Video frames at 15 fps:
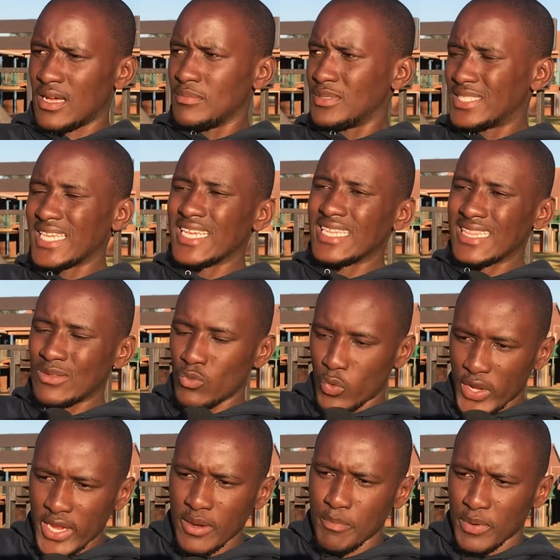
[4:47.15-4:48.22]
I'm saying
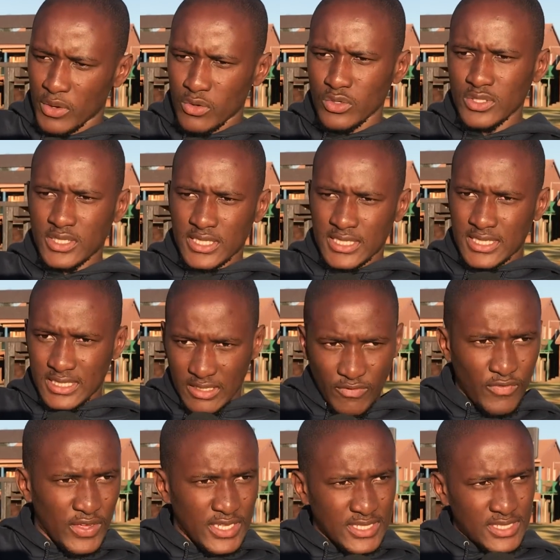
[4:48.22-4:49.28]
we because it's the
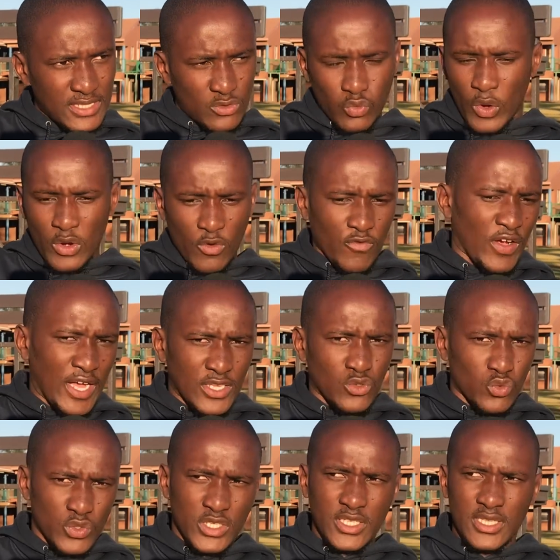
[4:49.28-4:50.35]
fence, it's one of us
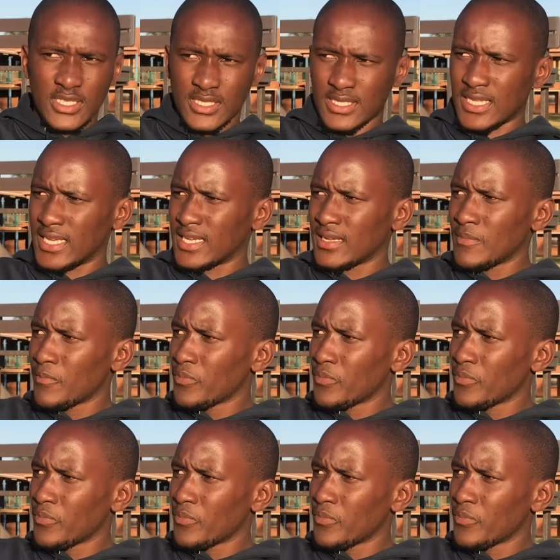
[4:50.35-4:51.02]
who did this thing